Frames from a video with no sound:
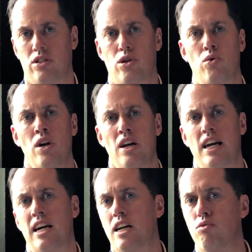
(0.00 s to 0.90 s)
So
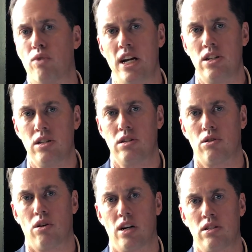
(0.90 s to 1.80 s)
it kind of ranges
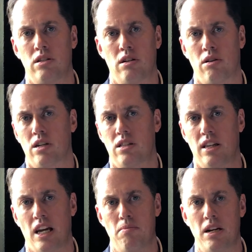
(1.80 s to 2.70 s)
across across the
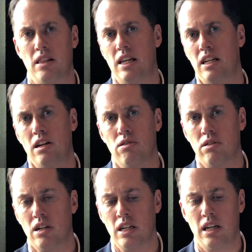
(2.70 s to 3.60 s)
gamut, and then here
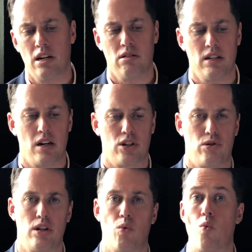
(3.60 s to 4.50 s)
here in
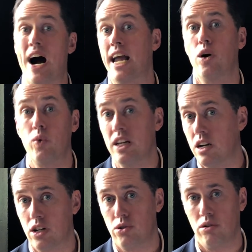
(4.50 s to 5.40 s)
Australia, why are we in
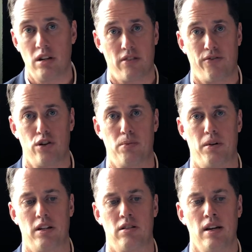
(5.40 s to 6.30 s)
Australia in the mm. first
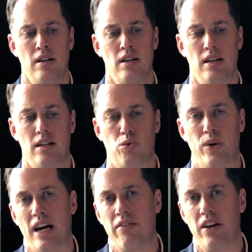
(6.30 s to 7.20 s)
place? is
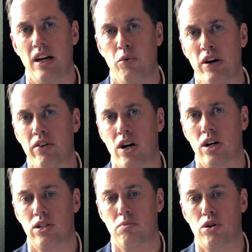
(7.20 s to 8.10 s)
we have a we have a
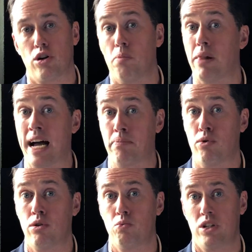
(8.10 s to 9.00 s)
customer called
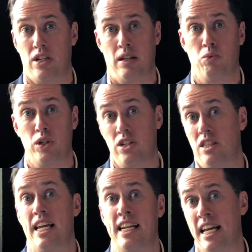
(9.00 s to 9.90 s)
Blackboard, which which is
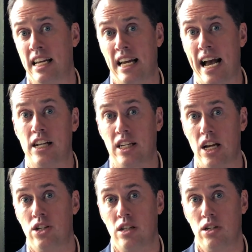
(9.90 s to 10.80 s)
in the
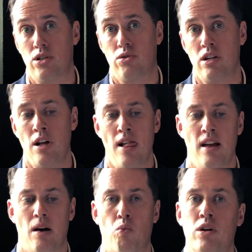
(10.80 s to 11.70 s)
education industry.
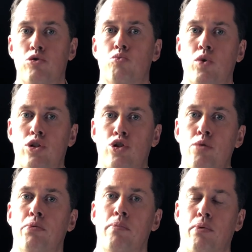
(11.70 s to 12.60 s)
And what's what's
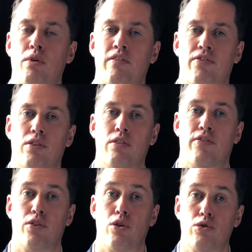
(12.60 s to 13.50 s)
super important for
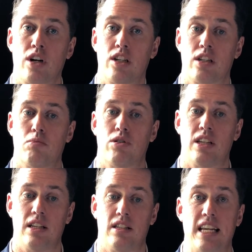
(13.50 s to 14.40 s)
for those
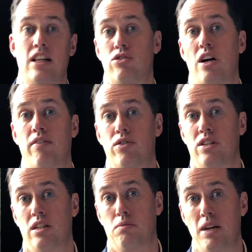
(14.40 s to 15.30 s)
customers is data
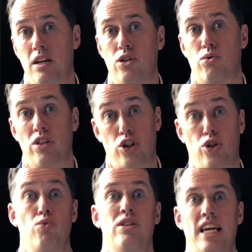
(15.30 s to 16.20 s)
sovereignty, is making sure that
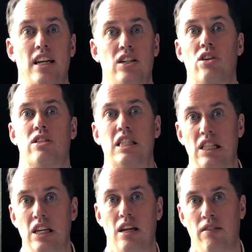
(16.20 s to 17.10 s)
student data
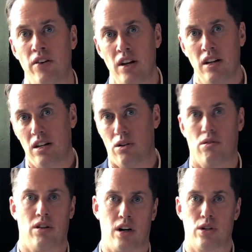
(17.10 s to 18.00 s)
doesn't leave you
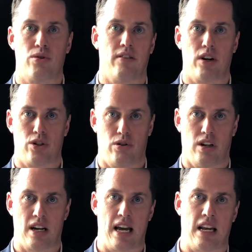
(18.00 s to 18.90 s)
know the country of Australia.